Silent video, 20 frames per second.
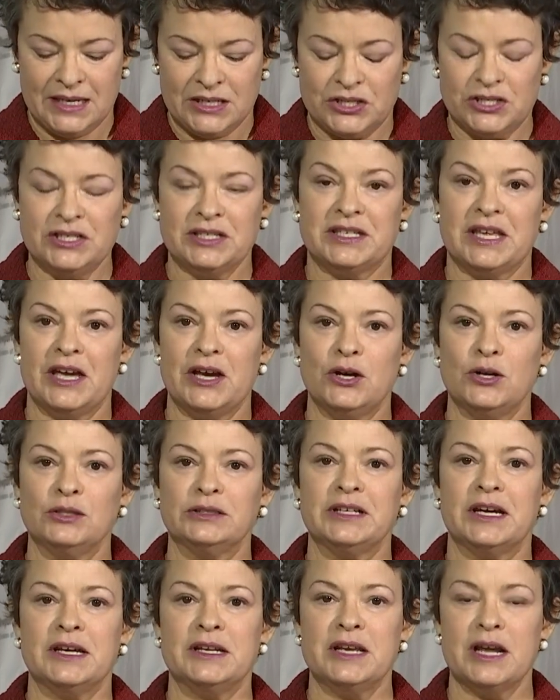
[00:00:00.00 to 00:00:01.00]
She's
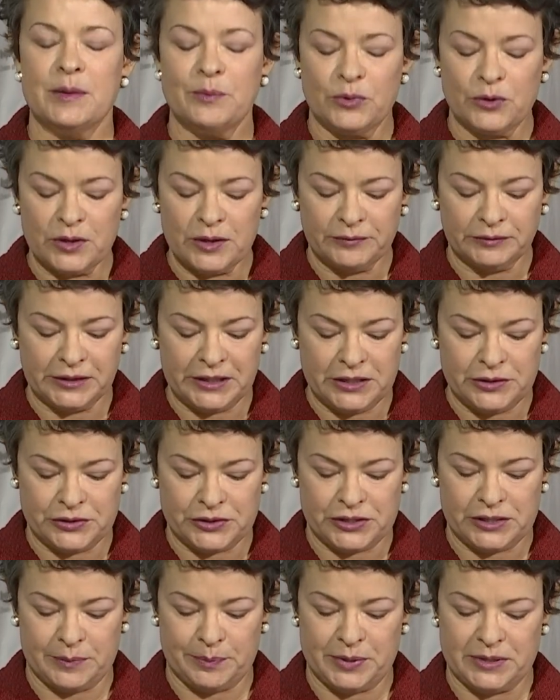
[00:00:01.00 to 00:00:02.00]
held a number of
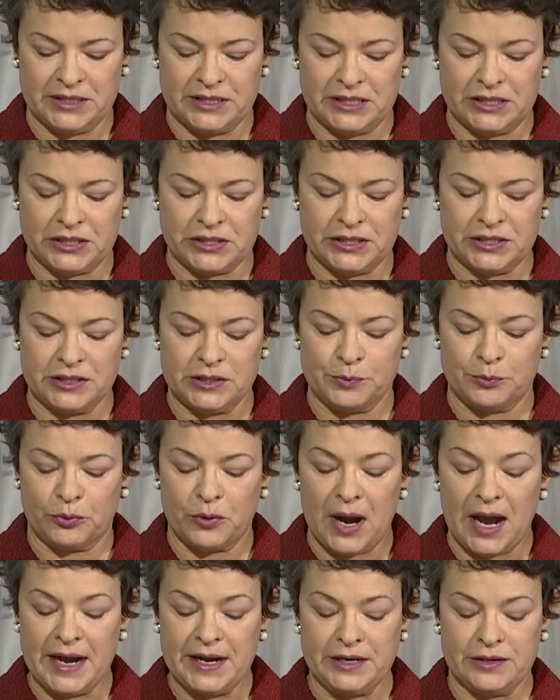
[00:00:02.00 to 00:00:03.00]
leadership positions
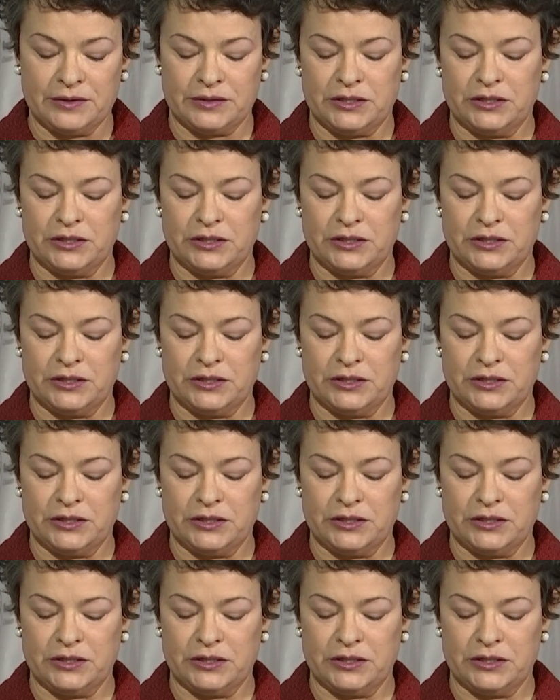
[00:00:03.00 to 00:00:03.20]
prior